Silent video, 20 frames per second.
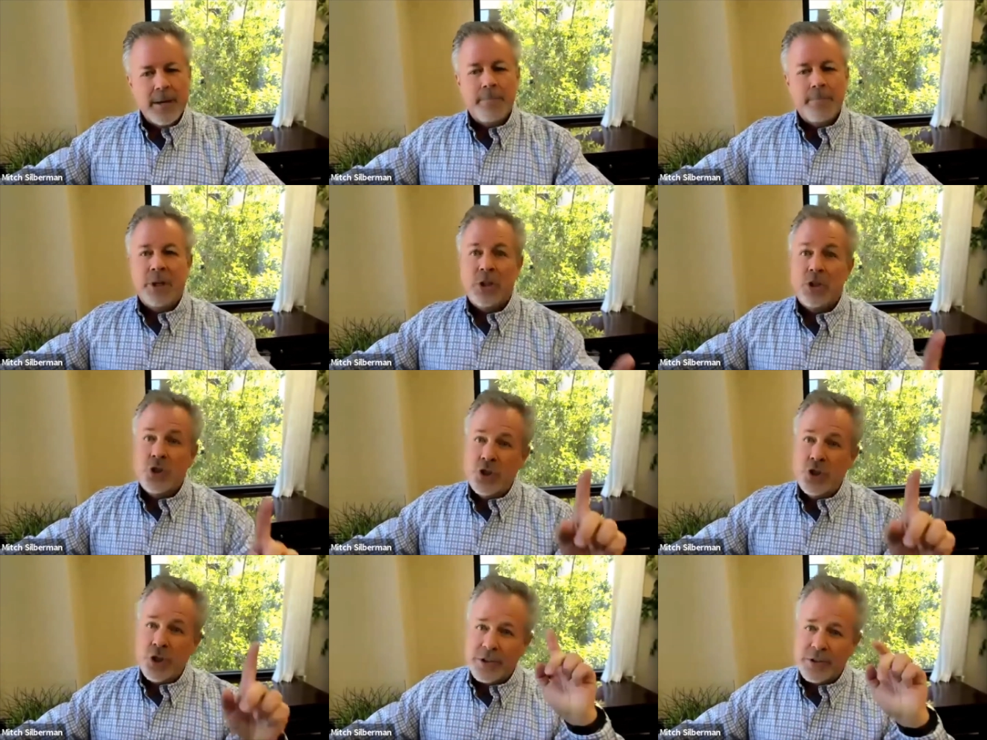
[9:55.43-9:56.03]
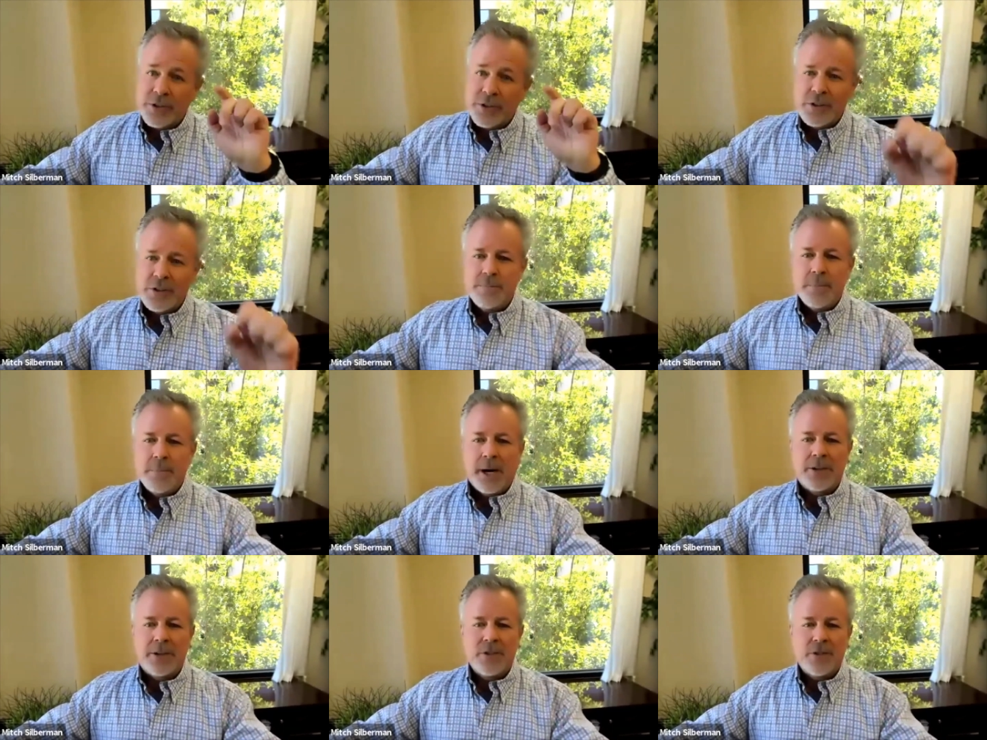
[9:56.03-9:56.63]
but just as
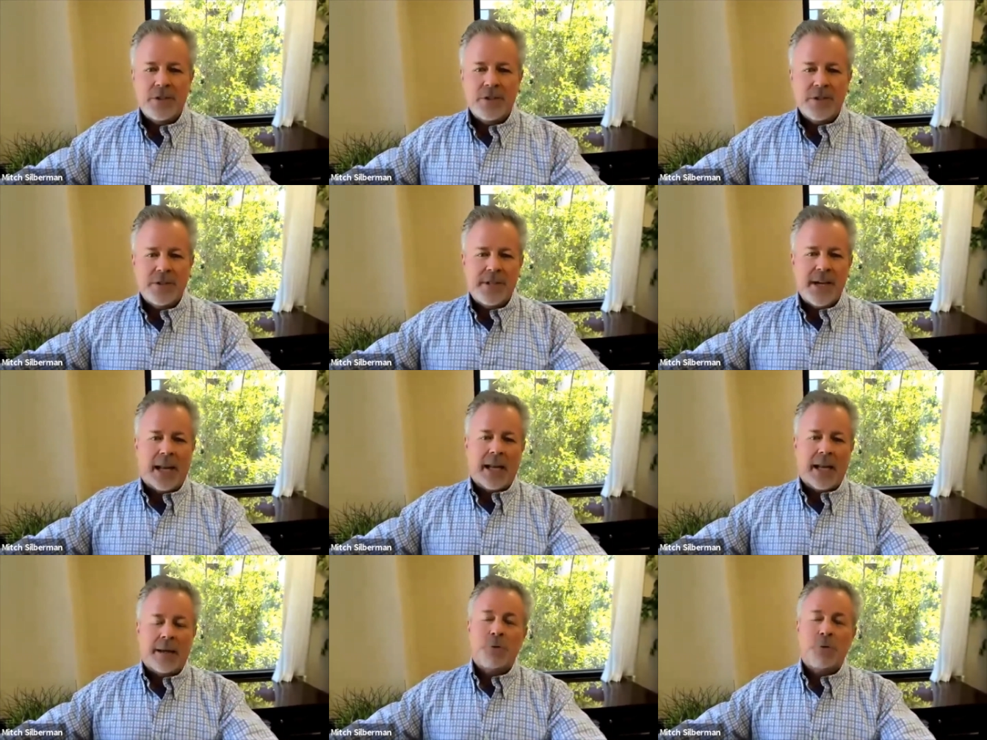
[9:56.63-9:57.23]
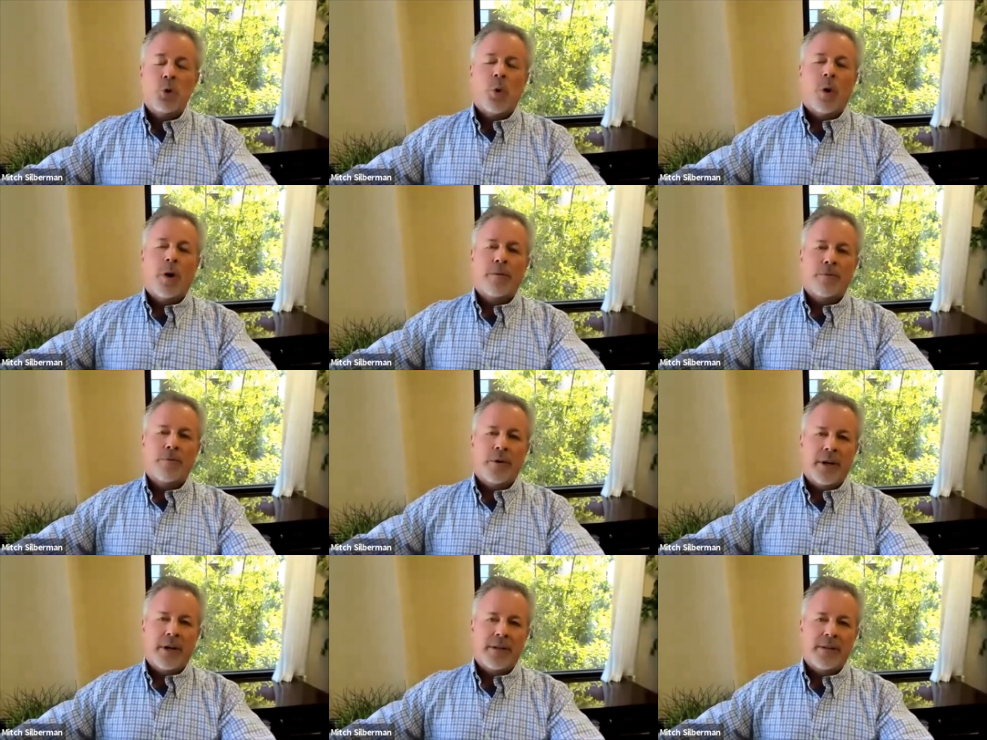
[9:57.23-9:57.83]
much to stand up to our
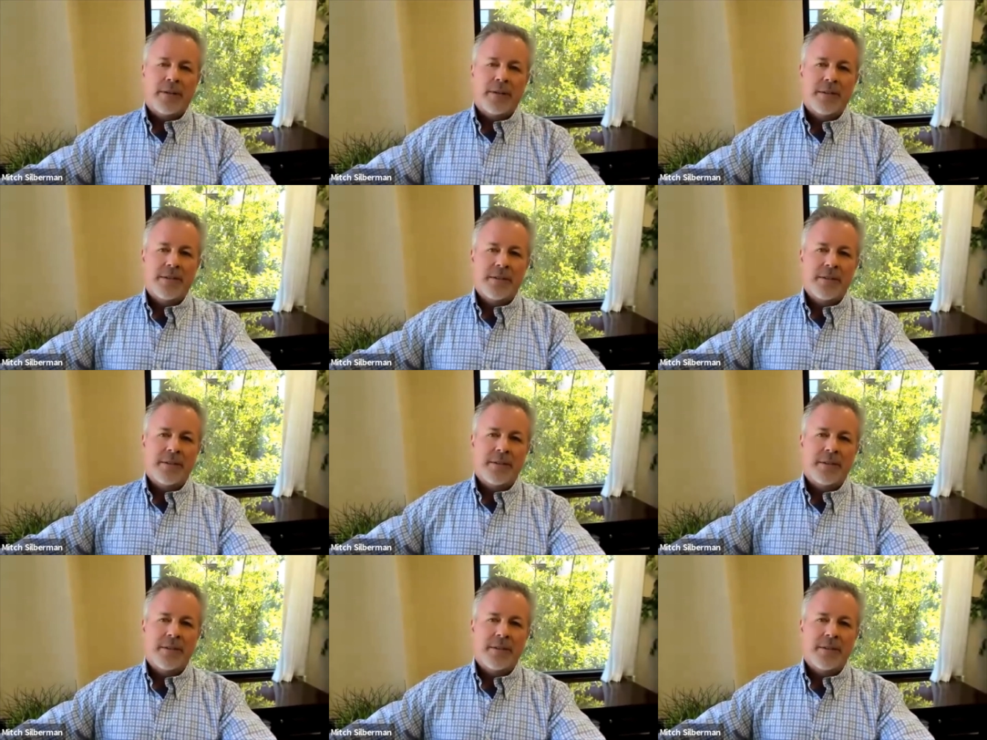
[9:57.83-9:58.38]
friends.